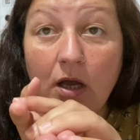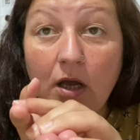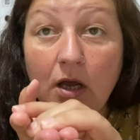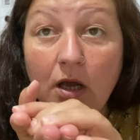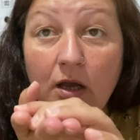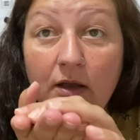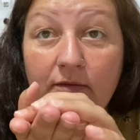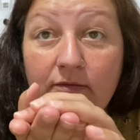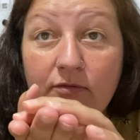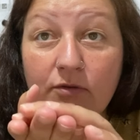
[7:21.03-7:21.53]

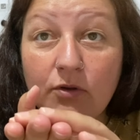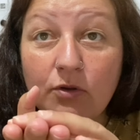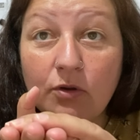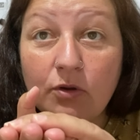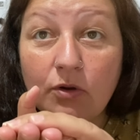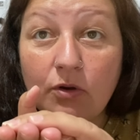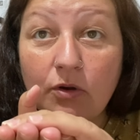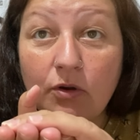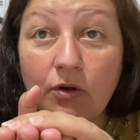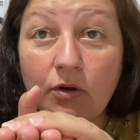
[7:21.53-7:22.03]
I've
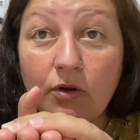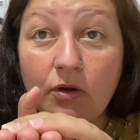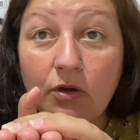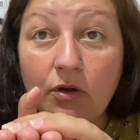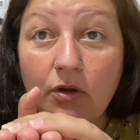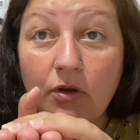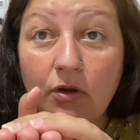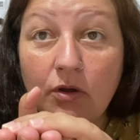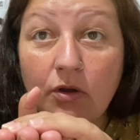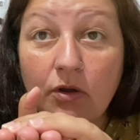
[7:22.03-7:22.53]
got
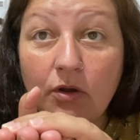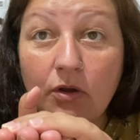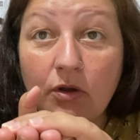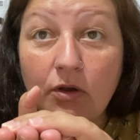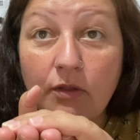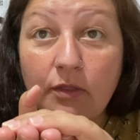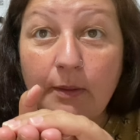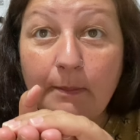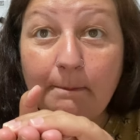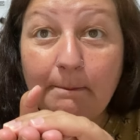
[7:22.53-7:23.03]

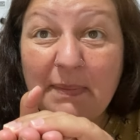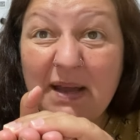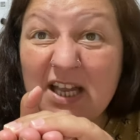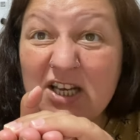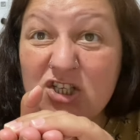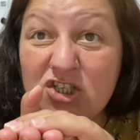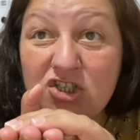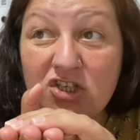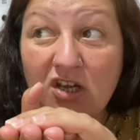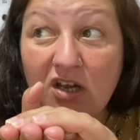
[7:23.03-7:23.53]
the
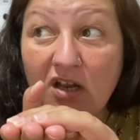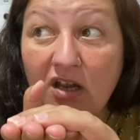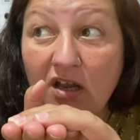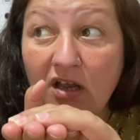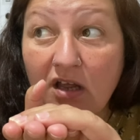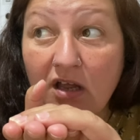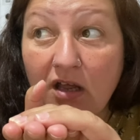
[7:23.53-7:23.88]
badger,